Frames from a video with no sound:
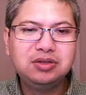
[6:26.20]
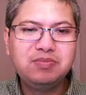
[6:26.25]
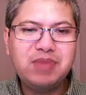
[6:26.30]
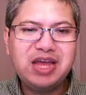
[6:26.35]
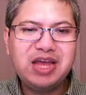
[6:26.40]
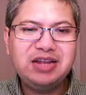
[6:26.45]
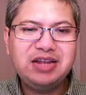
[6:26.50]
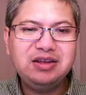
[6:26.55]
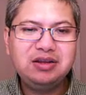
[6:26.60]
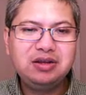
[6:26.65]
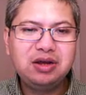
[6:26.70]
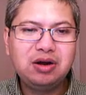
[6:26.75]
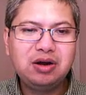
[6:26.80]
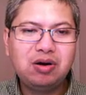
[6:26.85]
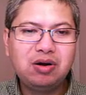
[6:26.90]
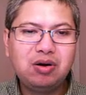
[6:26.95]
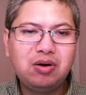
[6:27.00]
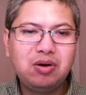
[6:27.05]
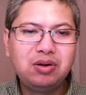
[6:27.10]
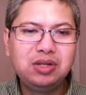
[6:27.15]
method
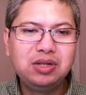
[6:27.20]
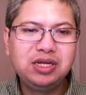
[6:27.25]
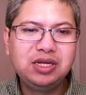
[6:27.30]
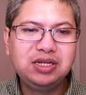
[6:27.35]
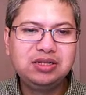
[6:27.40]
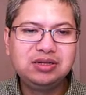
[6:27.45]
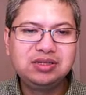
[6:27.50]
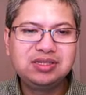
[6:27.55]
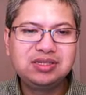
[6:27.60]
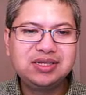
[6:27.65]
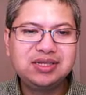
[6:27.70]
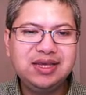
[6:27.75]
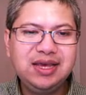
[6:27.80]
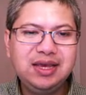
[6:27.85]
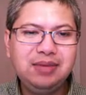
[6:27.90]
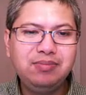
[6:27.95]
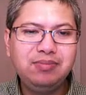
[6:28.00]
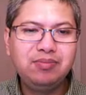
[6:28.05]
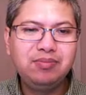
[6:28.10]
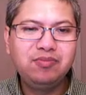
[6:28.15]
are all in the
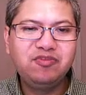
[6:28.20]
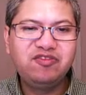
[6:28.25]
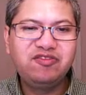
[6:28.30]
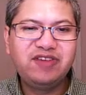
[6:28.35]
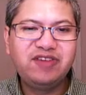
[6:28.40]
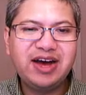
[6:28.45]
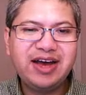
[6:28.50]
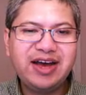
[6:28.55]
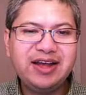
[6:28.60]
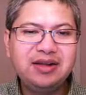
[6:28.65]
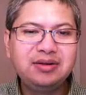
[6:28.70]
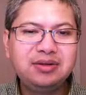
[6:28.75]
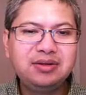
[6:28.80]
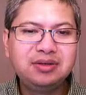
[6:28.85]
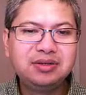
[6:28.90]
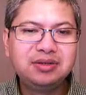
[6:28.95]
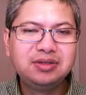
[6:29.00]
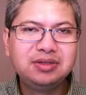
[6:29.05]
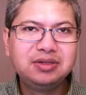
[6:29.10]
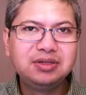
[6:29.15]
same file,